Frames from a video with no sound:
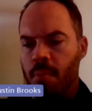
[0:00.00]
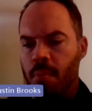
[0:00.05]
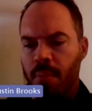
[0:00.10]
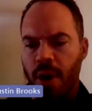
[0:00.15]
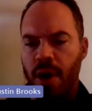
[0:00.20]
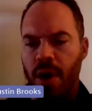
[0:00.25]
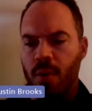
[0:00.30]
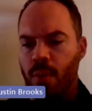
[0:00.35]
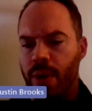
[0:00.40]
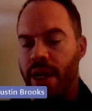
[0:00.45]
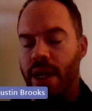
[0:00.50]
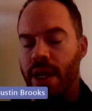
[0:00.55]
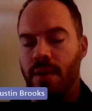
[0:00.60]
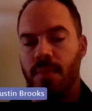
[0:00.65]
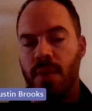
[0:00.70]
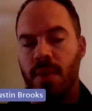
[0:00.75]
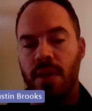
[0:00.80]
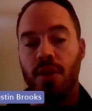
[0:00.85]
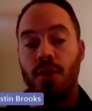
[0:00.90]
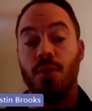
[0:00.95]
But
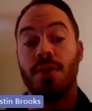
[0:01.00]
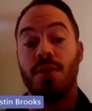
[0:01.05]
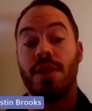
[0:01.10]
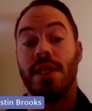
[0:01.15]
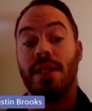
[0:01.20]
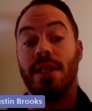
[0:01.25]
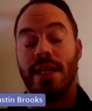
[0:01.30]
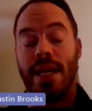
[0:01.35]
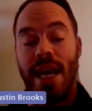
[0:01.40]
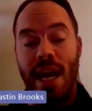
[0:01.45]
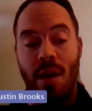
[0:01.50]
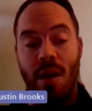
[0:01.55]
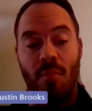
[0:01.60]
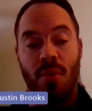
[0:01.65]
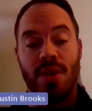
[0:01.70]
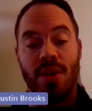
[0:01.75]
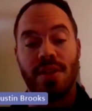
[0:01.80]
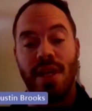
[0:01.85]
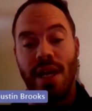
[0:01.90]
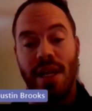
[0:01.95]
using the
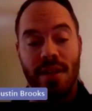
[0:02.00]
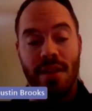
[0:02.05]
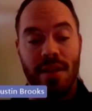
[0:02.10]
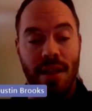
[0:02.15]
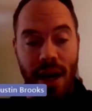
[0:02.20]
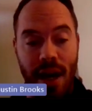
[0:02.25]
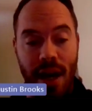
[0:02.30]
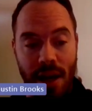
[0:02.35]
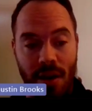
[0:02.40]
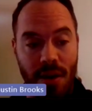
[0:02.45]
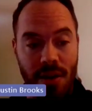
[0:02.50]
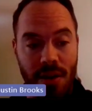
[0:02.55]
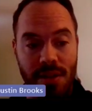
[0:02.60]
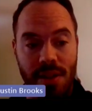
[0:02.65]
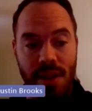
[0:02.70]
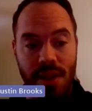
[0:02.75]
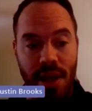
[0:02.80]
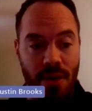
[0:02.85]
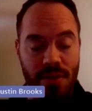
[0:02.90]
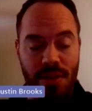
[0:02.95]
cameras and the LiDAR
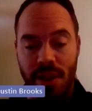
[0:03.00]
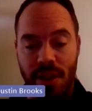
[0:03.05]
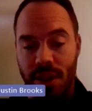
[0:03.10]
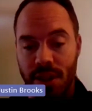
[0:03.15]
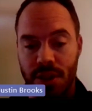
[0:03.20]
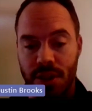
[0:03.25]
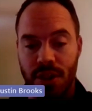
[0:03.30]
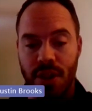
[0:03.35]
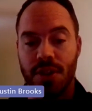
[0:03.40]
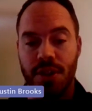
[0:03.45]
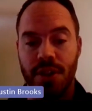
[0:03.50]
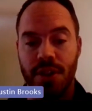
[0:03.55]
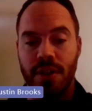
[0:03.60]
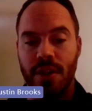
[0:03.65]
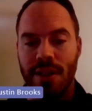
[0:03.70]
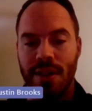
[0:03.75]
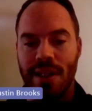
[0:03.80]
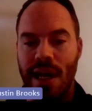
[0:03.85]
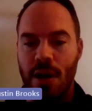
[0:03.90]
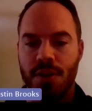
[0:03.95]
scanners in conjunction
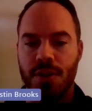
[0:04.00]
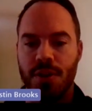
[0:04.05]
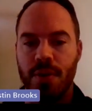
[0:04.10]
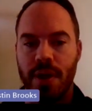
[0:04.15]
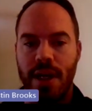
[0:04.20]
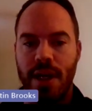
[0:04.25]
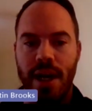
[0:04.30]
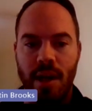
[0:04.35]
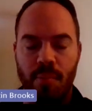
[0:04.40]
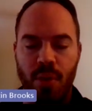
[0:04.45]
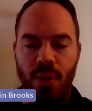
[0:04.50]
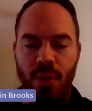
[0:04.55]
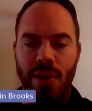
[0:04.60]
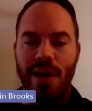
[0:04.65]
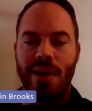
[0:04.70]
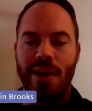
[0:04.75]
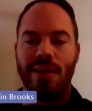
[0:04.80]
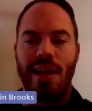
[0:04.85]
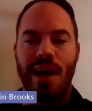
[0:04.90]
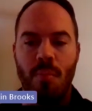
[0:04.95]
allows you to kind of pull
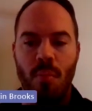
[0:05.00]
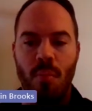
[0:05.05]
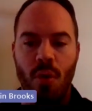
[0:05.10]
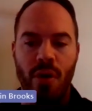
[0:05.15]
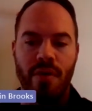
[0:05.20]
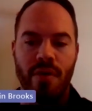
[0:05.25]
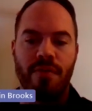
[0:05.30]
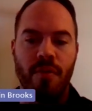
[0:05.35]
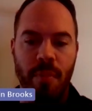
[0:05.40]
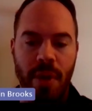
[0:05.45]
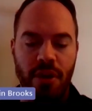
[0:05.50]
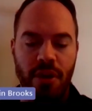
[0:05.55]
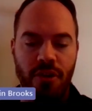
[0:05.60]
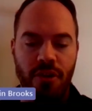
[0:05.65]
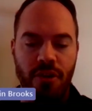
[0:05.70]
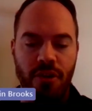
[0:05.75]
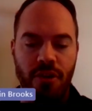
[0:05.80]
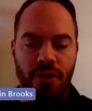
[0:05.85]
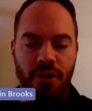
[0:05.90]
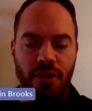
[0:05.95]
out a lot more
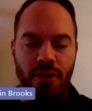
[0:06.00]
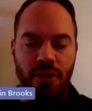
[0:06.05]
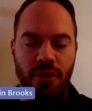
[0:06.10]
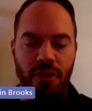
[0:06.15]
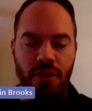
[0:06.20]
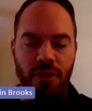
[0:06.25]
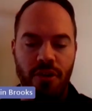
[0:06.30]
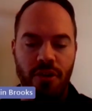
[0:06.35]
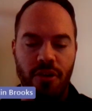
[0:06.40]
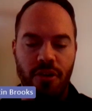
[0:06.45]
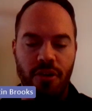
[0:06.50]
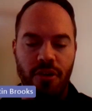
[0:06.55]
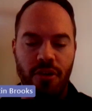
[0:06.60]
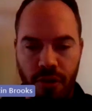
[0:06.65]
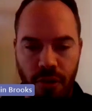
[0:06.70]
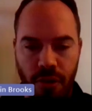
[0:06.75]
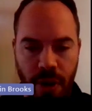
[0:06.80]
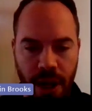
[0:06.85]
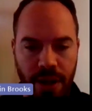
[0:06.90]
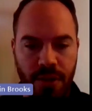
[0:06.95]
information when you're
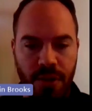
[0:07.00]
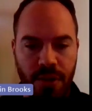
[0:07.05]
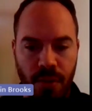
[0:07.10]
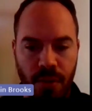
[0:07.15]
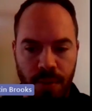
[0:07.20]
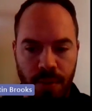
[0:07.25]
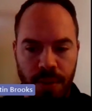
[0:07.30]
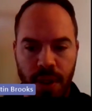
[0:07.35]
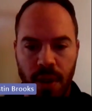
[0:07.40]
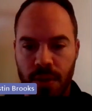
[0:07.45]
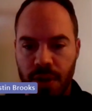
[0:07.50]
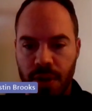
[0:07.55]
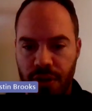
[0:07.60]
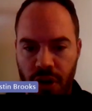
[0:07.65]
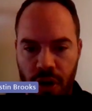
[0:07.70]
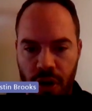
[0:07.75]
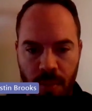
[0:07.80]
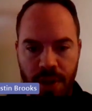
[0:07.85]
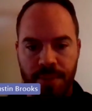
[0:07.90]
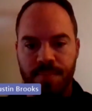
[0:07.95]
trying to,
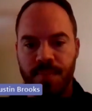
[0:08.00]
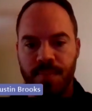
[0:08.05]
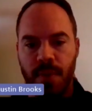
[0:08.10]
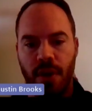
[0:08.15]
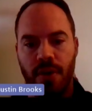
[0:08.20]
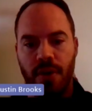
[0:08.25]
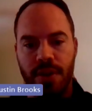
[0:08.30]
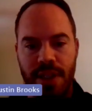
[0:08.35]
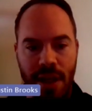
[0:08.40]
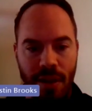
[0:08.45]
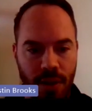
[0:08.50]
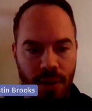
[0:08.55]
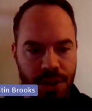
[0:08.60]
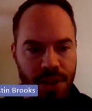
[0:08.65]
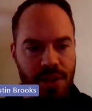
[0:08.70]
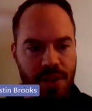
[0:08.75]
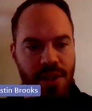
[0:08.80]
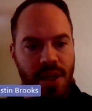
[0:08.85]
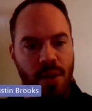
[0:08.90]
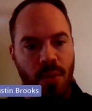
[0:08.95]
determine your
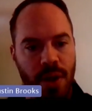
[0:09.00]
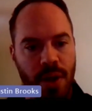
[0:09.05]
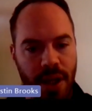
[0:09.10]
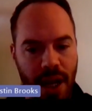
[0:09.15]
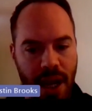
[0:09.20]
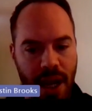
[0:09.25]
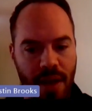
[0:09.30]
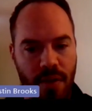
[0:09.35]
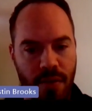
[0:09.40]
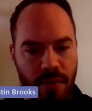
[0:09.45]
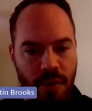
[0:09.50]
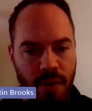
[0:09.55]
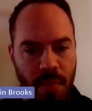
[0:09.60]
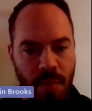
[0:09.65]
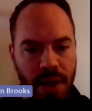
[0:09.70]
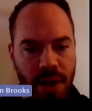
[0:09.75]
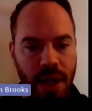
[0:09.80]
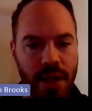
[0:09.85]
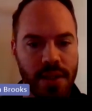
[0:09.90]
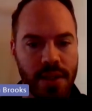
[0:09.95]
intelligence that you want to gather from the data